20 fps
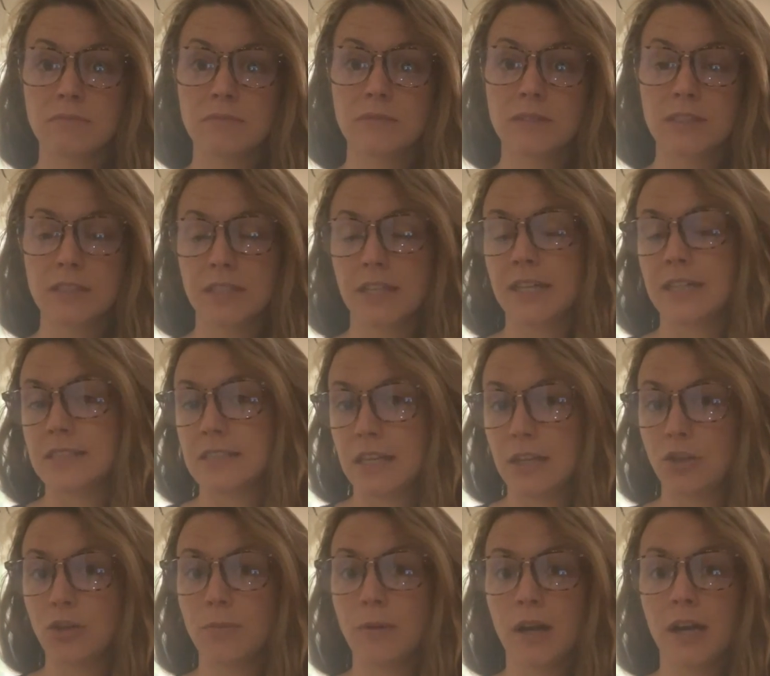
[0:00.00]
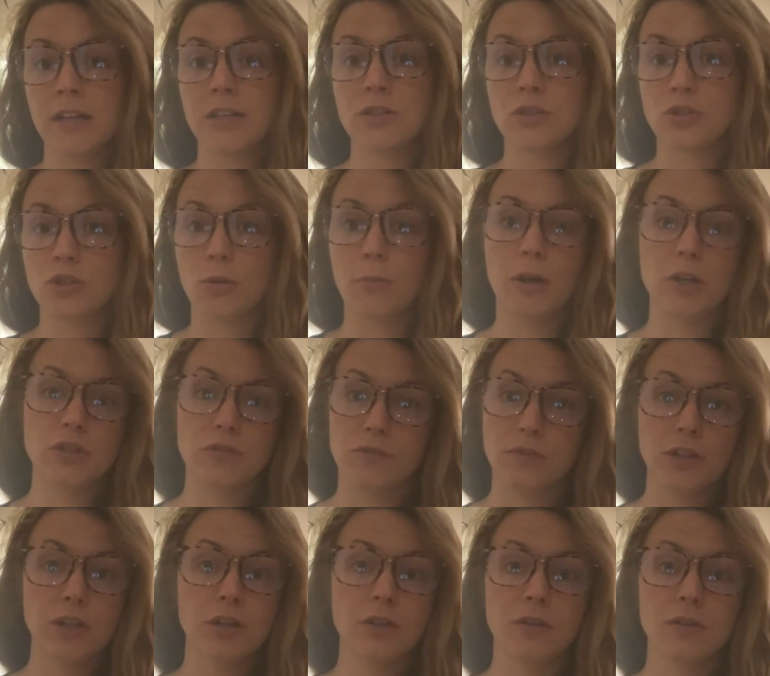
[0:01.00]
Because like I said, your body does so much
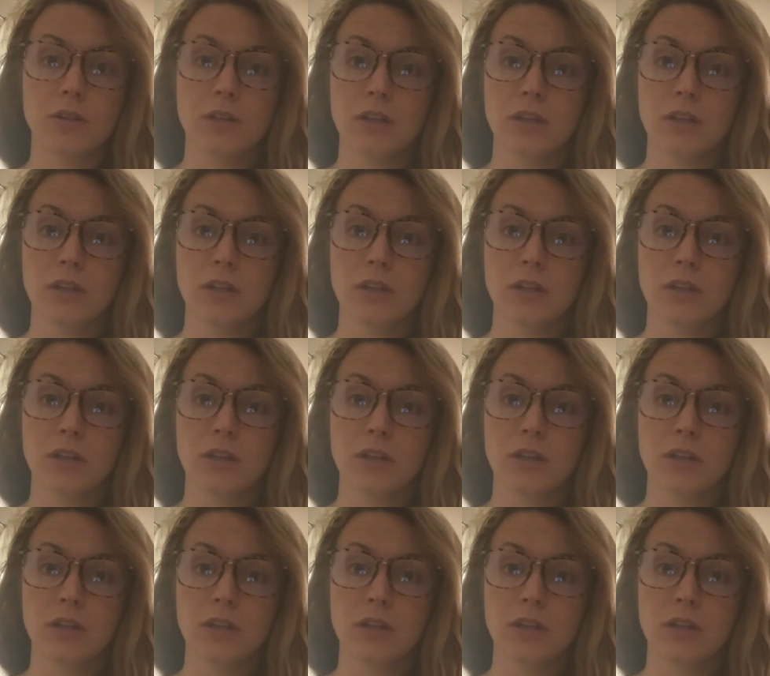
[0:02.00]
for you.